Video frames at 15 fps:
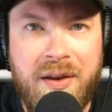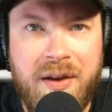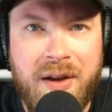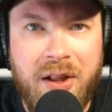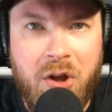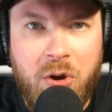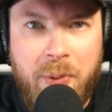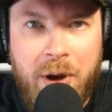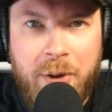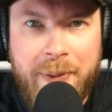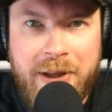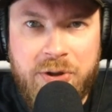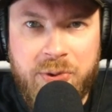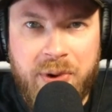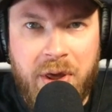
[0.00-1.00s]
Hello and welcome
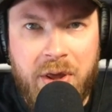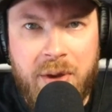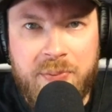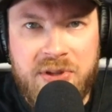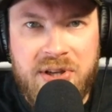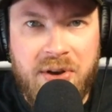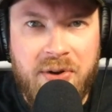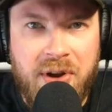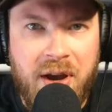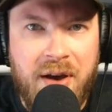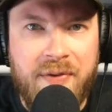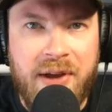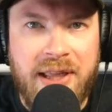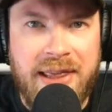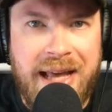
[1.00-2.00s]
into another episode
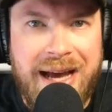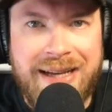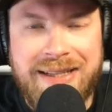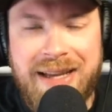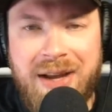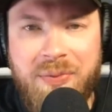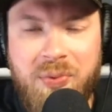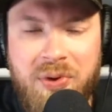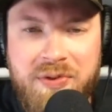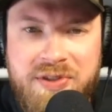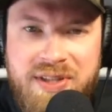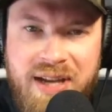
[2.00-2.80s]
of Locked On Wolves.